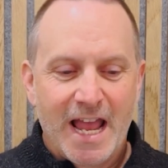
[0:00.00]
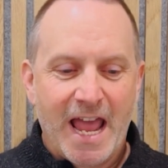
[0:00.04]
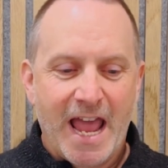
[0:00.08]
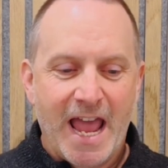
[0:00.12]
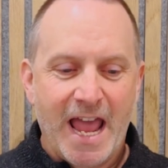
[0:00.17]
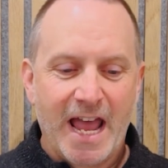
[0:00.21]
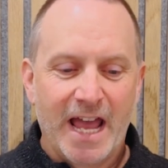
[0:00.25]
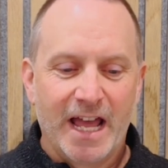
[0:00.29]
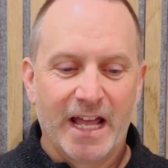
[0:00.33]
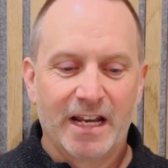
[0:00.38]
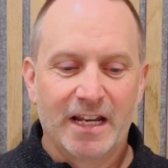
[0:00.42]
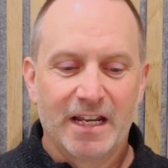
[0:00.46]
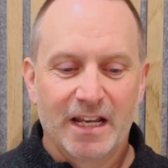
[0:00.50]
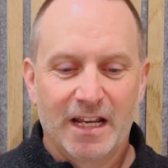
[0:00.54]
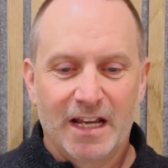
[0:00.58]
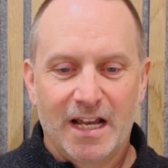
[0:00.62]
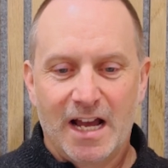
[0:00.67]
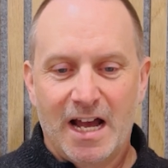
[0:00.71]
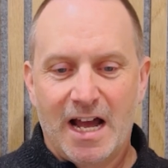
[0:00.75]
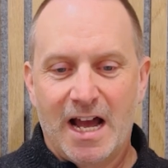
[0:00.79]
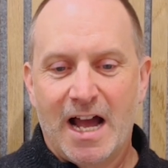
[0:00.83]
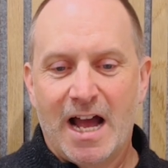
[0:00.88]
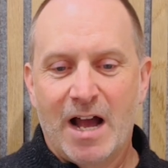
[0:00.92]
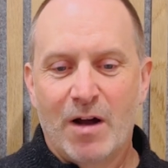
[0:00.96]
And
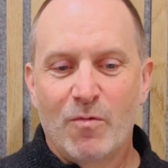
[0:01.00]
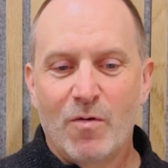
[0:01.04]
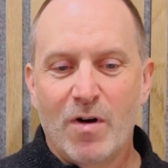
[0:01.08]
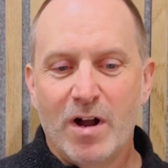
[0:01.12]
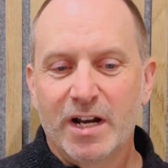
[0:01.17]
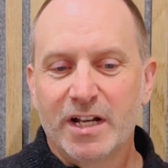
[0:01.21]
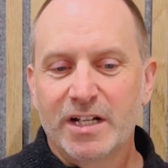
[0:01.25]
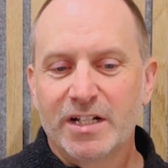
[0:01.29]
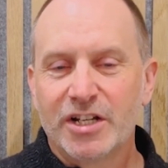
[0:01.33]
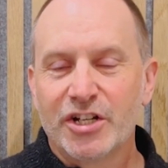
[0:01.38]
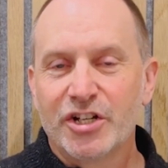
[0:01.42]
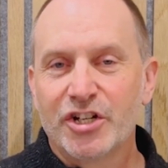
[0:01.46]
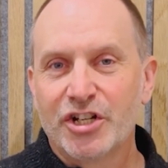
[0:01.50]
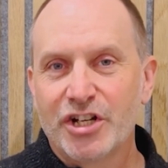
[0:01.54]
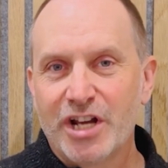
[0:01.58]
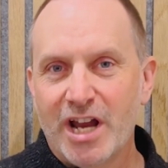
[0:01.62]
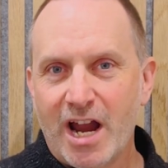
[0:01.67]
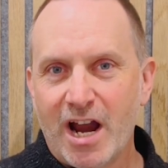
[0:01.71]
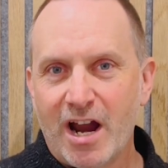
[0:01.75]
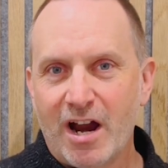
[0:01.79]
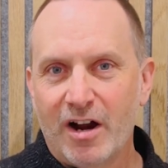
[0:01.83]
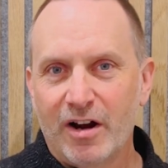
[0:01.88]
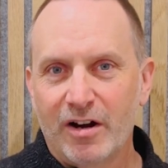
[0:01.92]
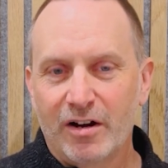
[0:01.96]
I wanted to
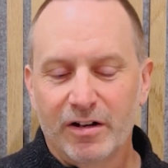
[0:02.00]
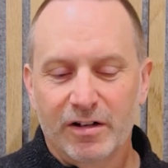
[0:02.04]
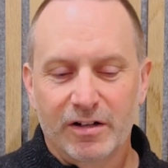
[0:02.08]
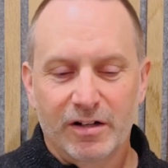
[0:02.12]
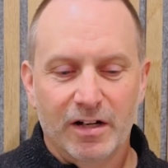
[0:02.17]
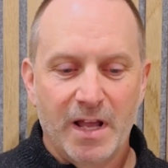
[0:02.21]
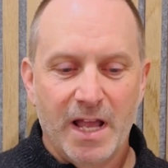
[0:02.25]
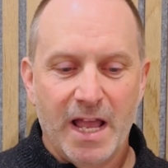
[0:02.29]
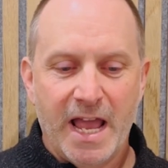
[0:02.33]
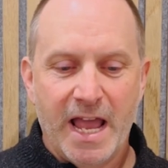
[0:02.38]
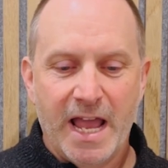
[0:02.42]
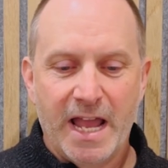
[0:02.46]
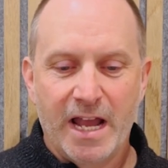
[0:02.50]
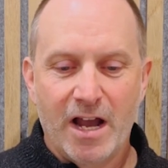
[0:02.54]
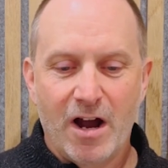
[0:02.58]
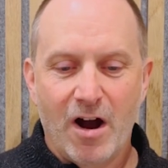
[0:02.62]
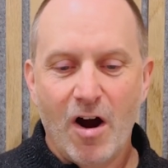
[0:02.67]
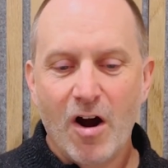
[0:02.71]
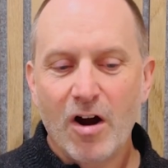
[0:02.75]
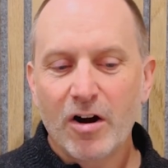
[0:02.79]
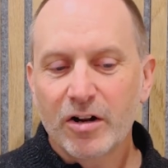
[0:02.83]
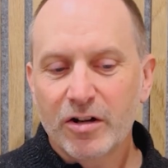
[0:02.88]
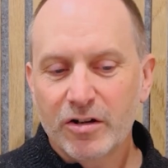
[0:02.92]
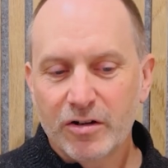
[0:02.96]
share an
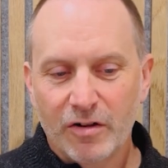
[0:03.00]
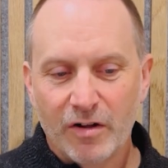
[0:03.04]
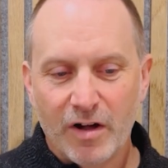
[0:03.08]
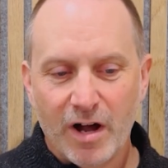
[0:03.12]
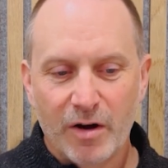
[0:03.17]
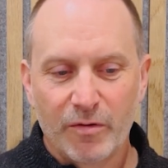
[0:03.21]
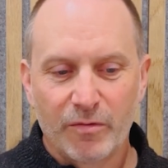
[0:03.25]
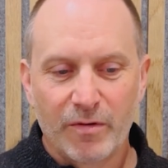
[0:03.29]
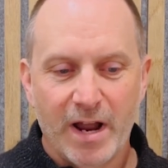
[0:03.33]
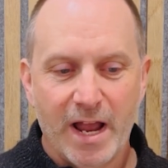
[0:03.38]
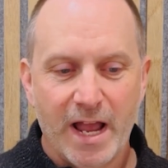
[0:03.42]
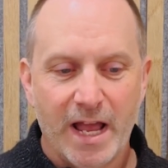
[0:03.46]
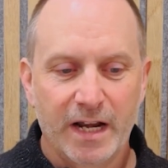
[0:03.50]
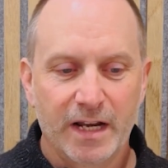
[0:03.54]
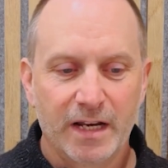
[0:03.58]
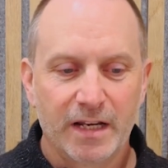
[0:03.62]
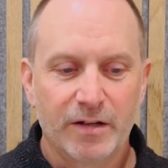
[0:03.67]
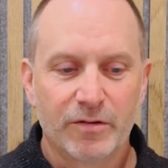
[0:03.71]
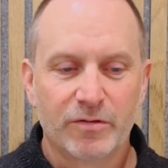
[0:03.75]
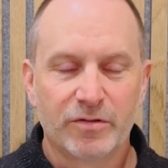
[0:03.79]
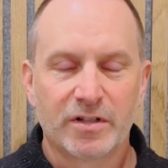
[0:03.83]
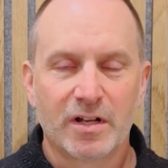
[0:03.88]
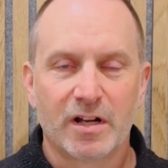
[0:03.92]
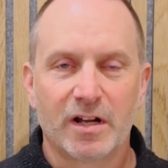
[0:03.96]
article I read.
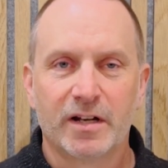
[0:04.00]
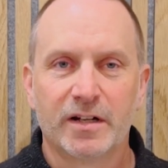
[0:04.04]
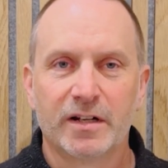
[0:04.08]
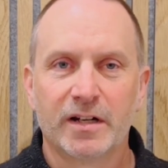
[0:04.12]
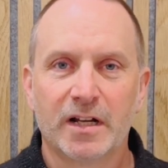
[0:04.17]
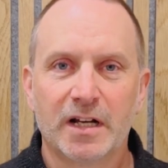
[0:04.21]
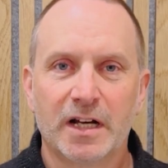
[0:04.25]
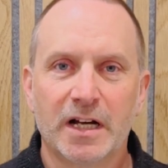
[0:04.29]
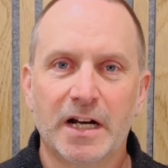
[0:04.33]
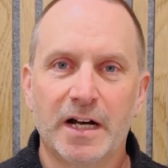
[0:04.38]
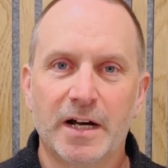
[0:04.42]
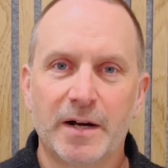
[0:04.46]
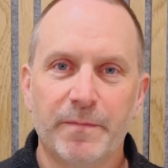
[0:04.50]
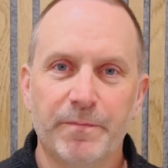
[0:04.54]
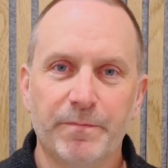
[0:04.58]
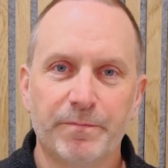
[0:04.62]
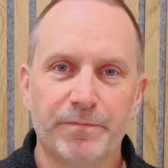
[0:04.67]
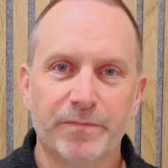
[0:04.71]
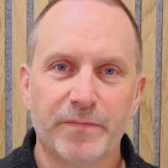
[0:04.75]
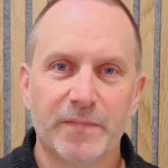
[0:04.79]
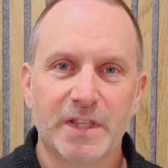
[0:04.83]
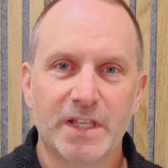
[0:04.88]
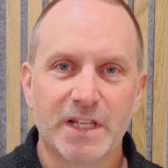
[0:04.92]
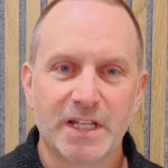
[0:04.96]
It was
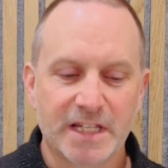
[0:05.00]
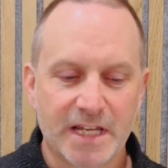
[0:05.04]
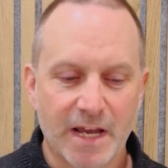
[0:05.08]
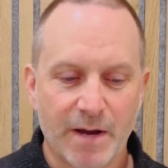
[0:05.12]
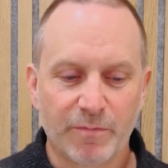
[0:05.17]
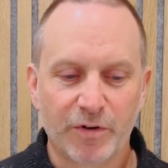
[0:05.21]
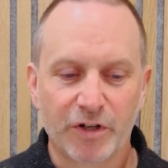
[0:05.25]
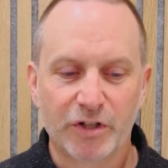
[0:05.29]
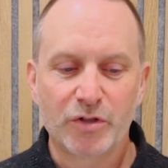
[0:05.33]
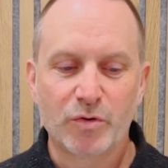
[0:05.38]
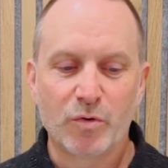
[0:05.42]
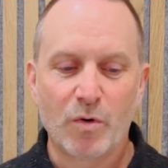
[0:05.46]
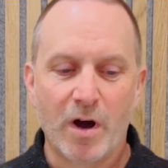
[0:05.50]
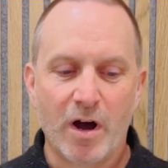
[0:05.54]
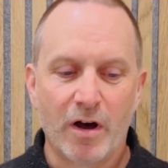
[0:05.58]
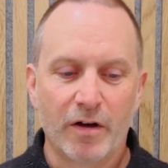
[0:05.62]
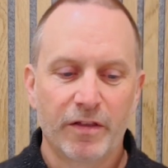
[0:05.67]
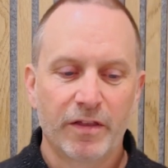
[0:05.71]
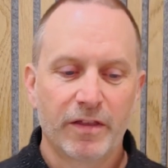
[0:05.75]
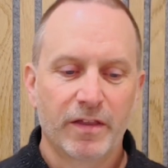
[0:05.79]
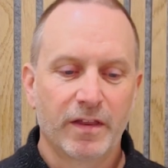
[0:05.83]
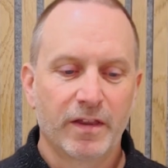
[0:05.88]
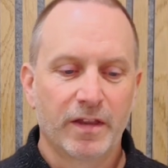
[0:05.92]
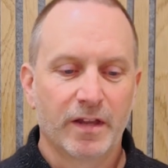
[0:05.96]
on December
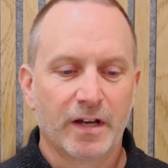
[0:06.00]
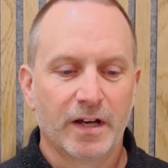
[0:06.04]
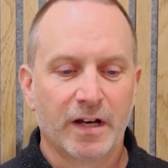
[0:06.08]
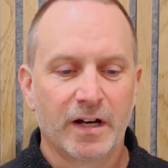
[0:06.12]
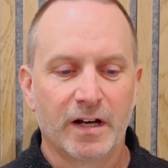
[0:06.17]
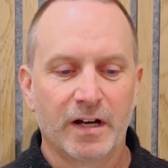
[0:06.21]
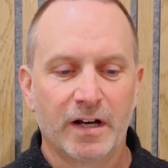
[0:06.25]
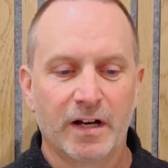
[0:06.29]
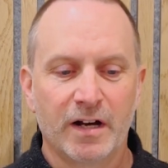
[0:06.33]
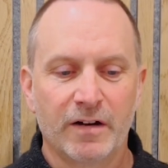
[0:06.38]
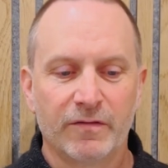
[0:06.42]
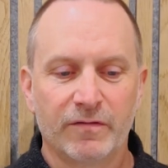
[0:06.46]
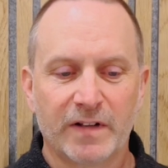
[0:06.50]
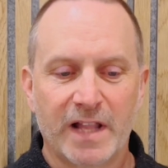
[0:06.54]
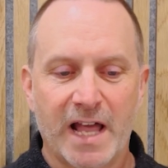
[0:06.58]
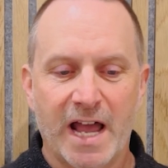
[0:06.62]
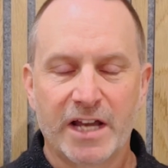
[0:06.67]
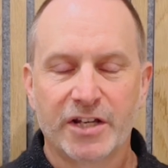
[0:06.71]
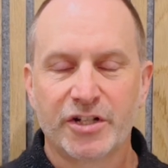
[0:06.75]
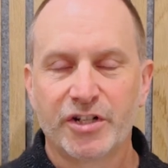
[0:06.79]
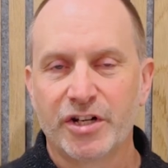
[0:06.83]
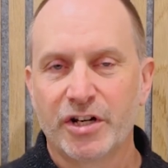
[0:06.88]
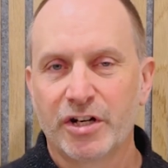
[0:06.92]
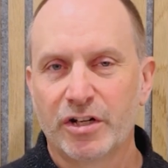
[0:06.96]
12th of
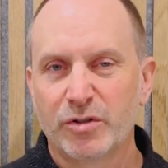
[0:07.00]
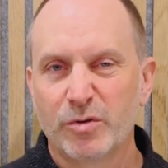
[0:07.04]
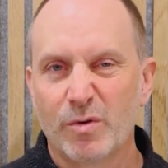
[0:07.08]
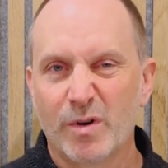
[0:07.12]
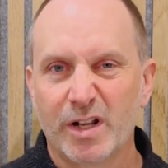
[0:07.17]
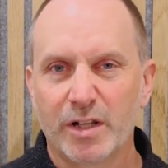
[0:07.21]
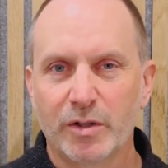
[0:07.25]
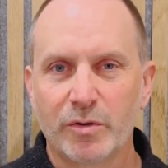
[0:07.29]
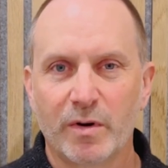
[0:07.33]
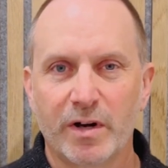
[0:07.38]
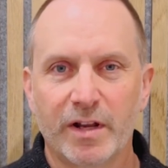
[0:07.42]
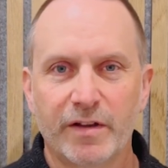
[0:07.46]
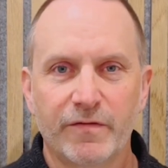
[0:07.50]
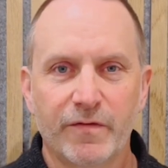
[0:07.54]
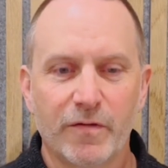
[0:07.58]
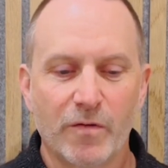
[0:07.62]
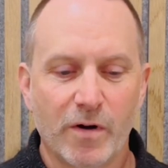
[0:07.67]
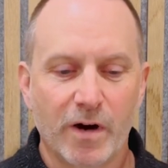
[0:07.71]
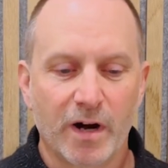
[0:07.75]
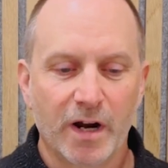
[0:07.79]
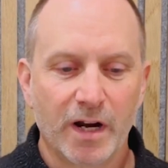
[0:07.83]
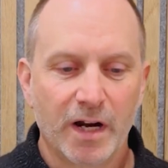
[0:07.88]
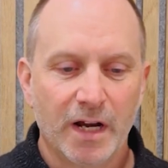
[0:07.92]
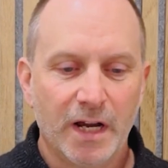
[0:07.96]
last year,
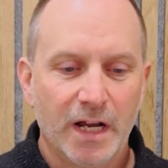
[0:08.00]
2024.